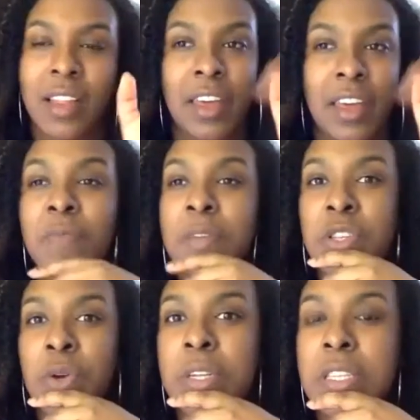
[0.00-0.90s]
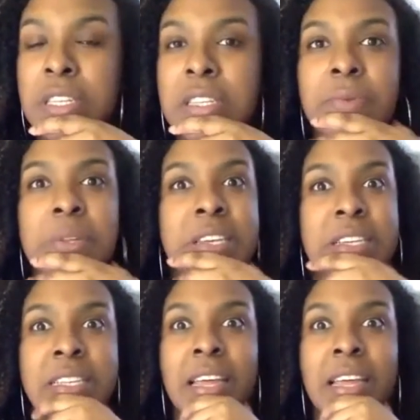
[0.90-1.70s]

Like you've been so consistent with this.